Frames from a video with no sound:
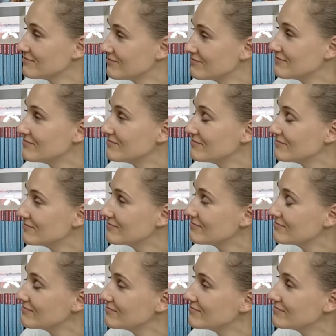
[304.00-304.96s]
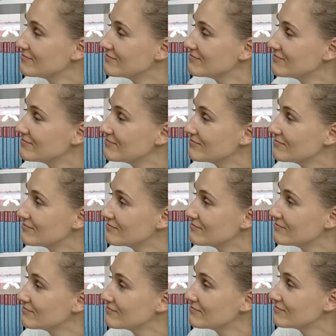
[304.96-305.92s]

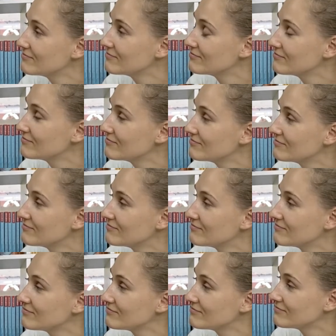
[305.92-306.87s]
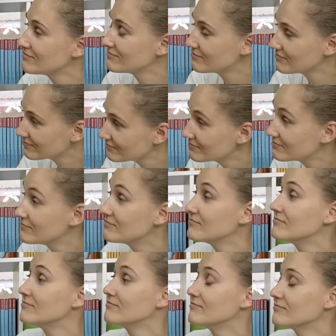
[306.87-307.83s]

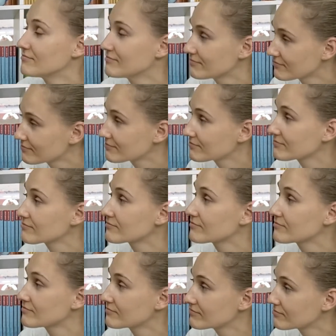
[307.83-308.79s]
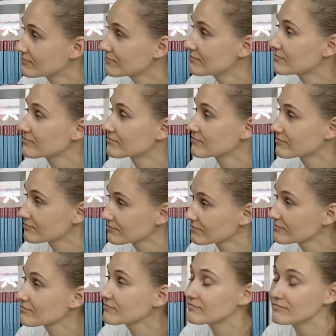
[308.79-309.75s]

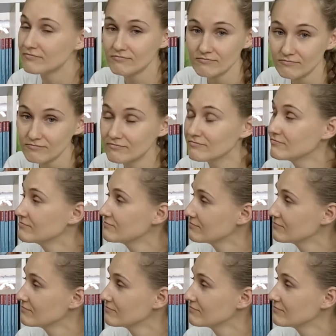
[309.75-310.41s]
The person shown says nothing.